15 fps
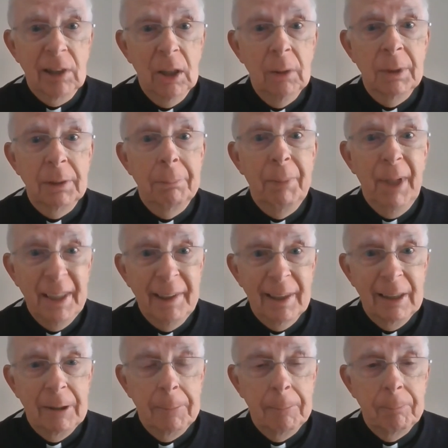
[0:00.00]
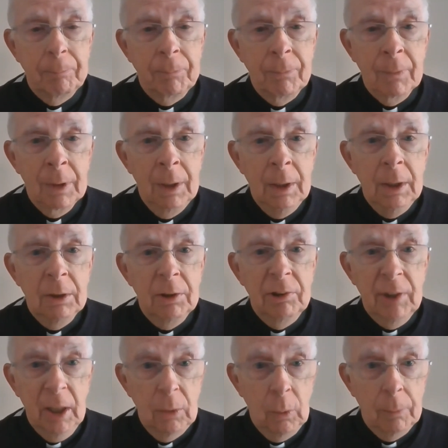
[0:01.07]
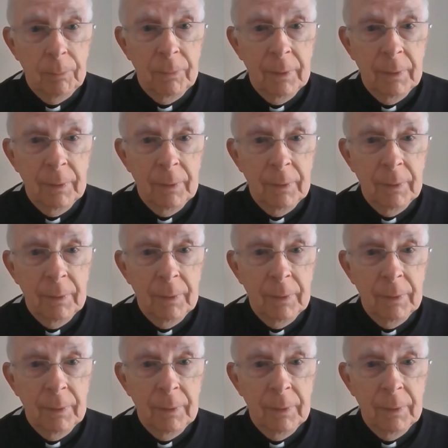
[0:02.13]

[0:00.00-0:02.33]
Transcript: so much better. So,